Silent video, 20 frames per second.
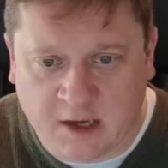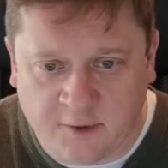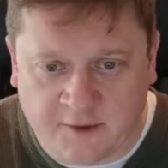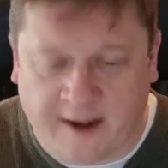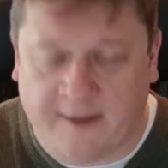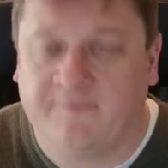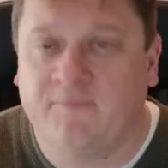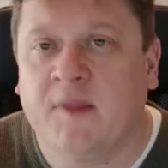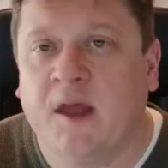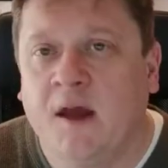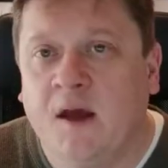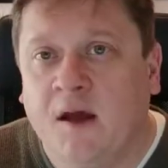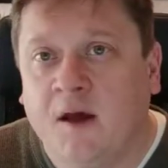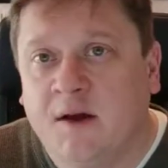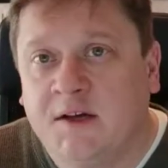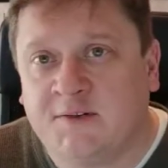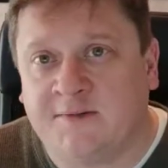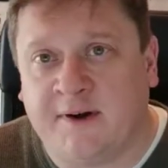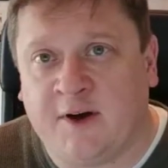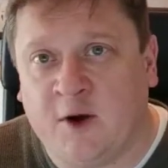okay
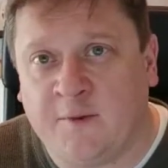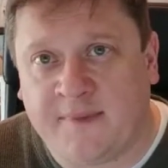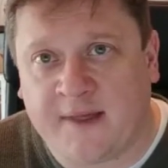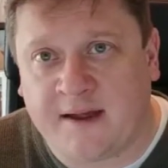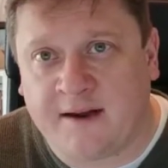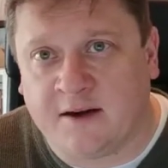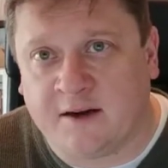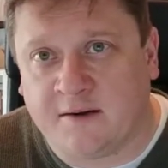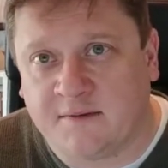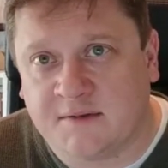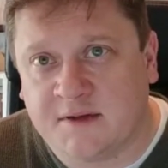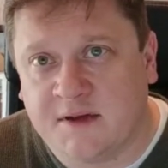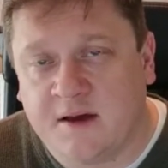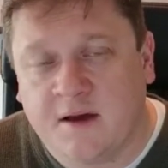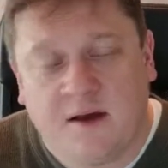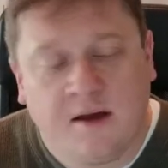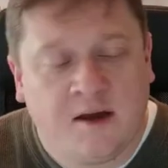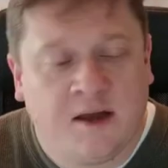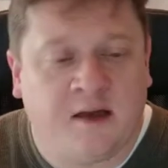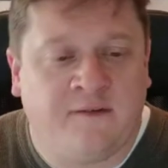so i hope that helps
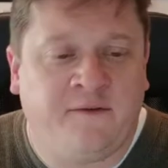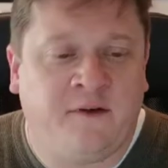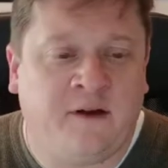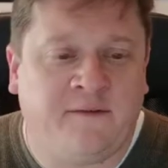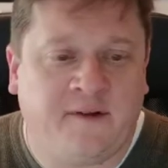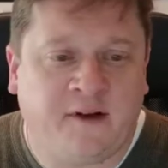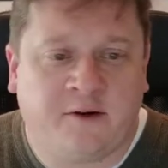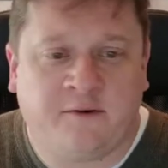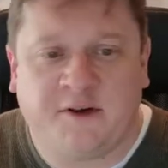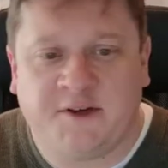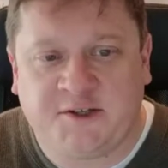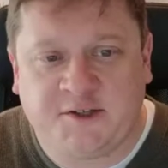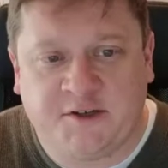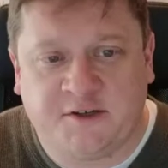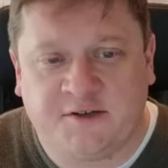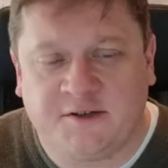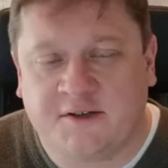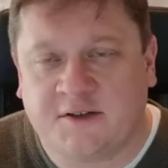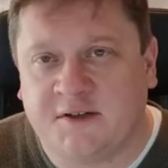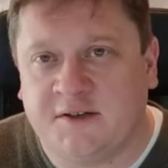if you have any
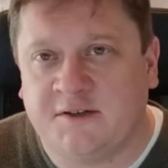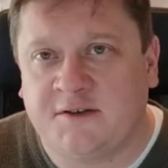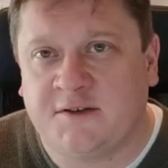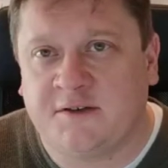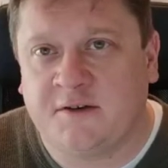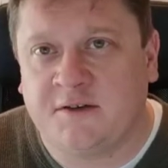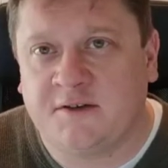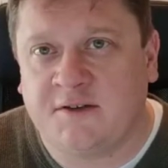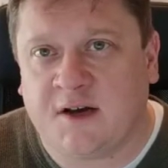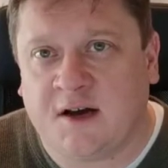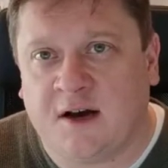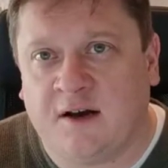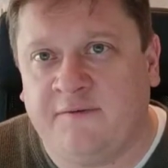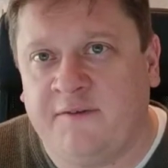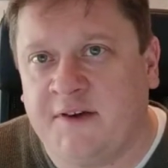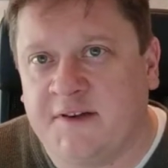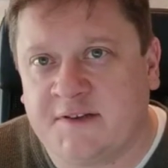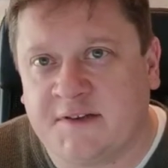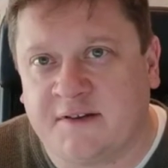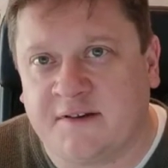questions concerns
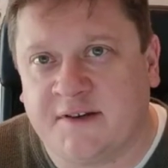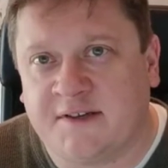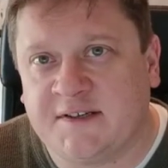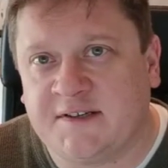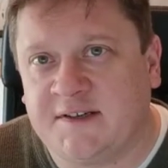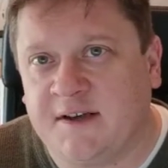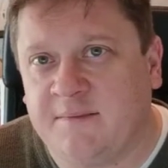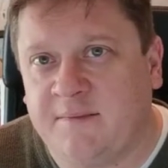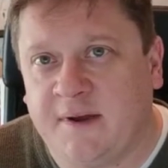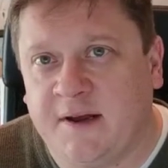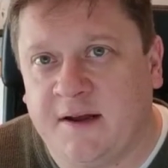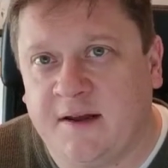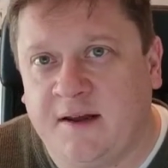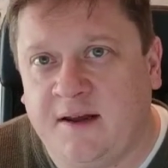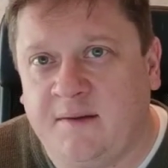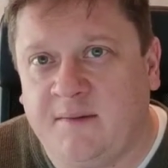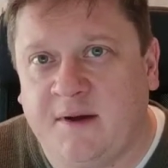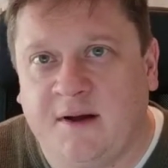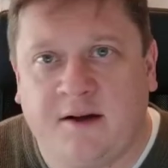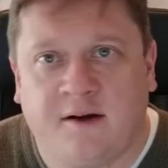obviously send me an
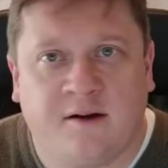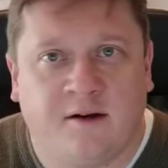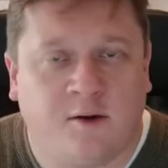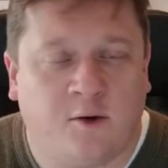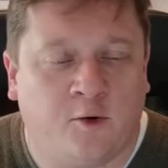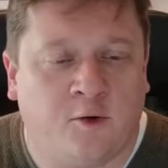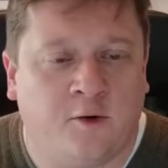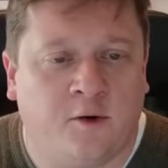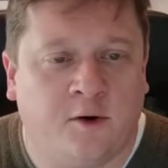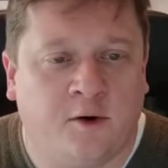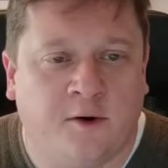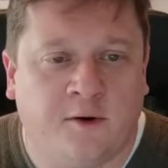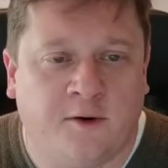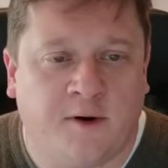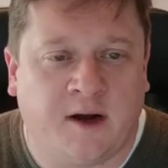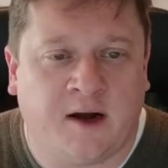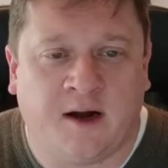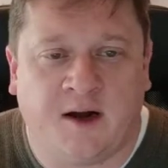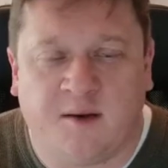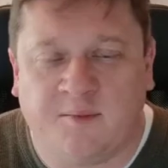email
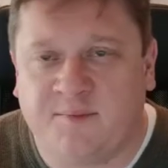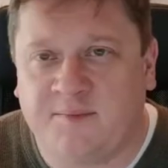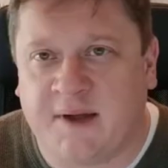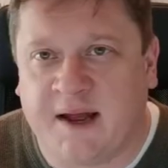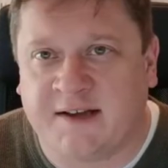or uh,